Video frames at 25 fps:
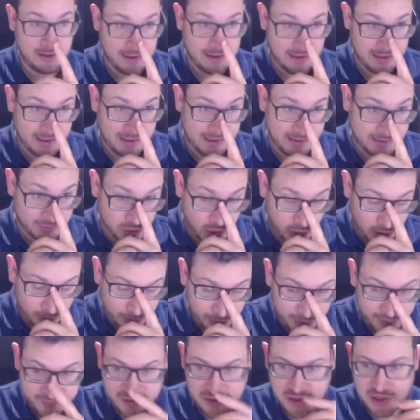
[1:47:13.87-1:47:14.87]
And
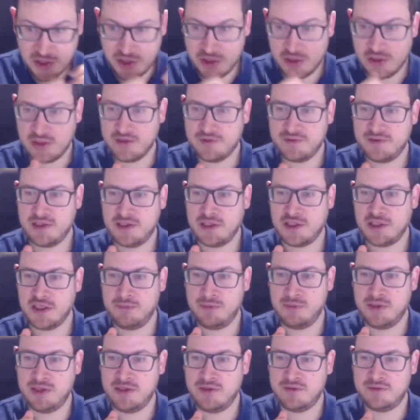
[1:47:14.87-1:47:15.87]
composition essentially
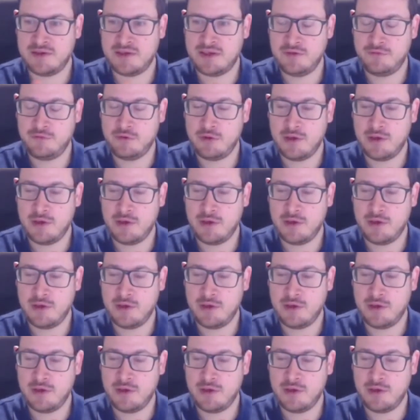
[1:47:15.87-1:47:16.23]
means that if you